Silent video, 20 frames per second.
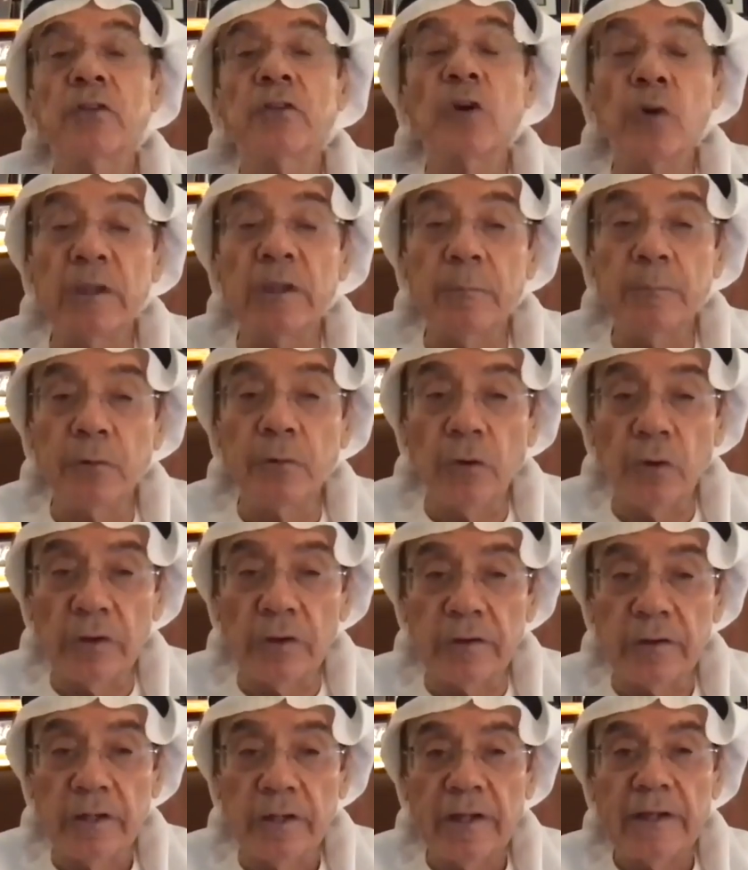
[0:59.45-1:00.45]
So he brought
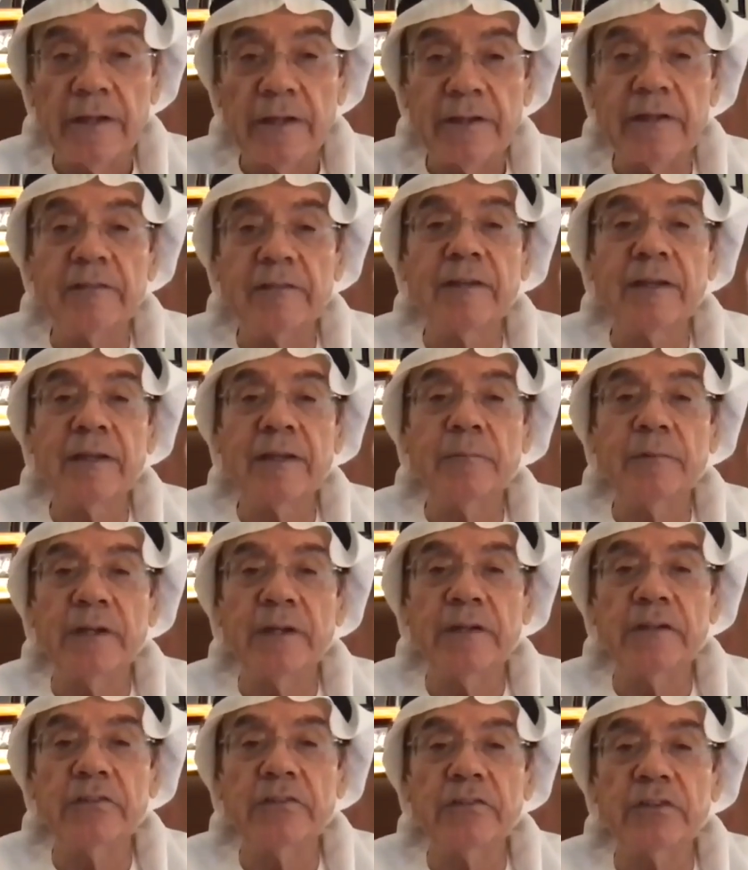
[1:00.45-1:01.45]
the same
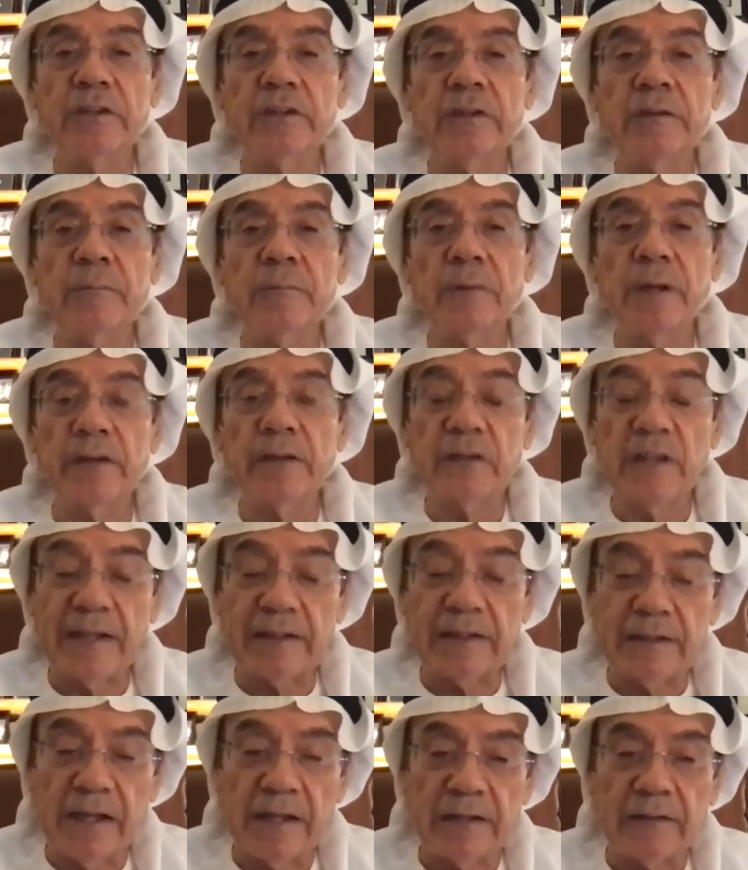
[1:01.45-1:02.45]
Danish team at,
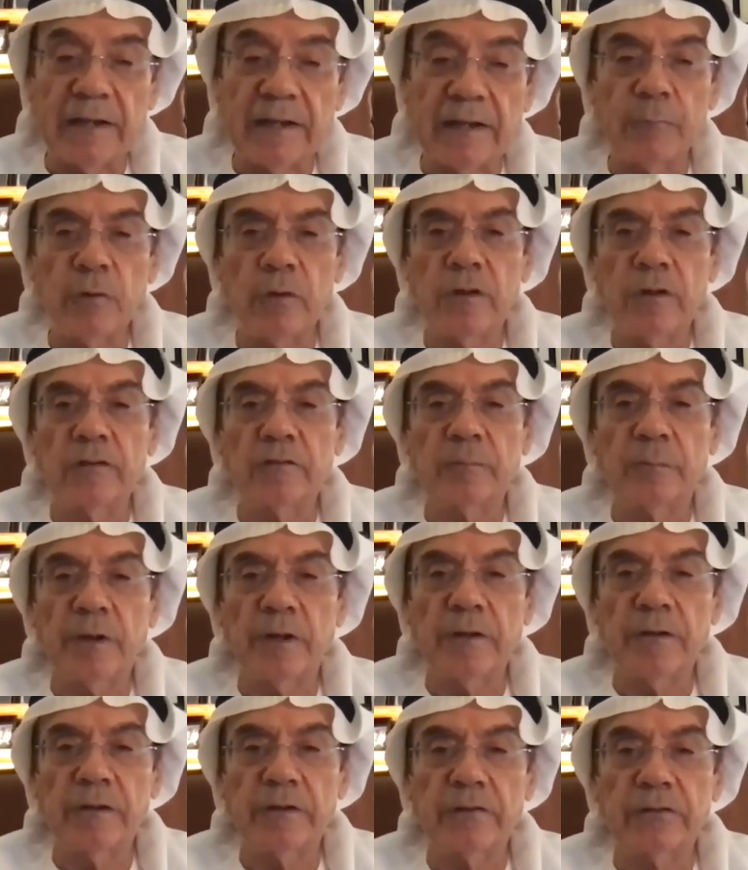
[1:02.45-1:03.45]
at that time with his
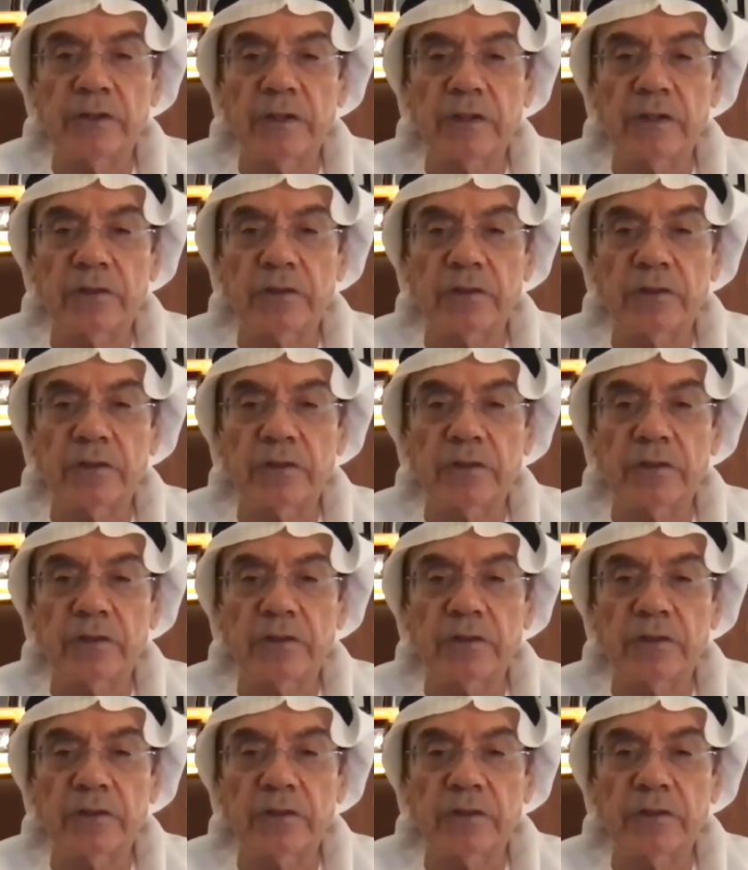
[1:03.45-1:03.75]
brother Sheikh